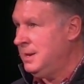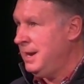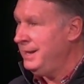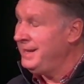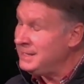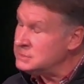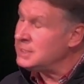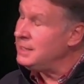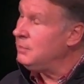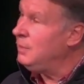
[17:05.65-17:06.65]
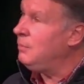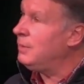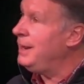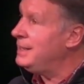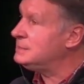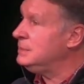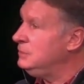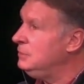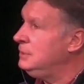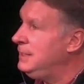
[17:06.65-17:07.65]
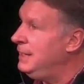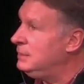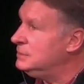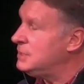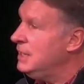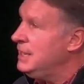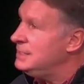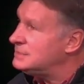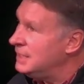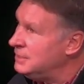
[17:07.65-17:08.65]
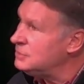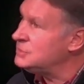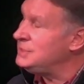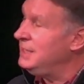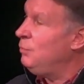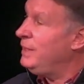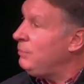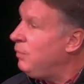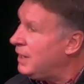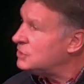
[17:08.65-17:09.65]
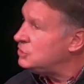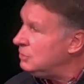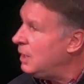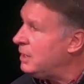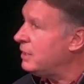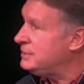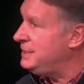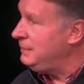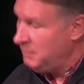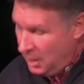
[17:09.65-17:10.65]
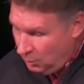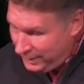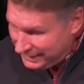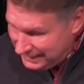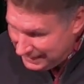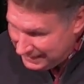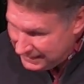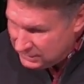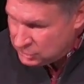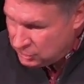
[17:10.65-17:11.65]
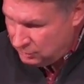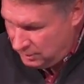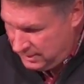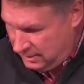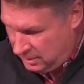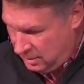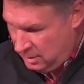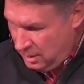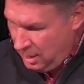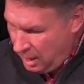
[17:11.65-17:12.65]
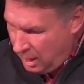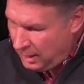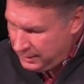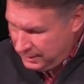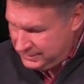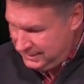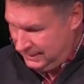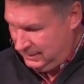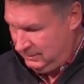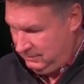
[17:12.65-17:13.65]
And that's kind of what we're asking you today, is to understand we want you on our team. We need you here on our team.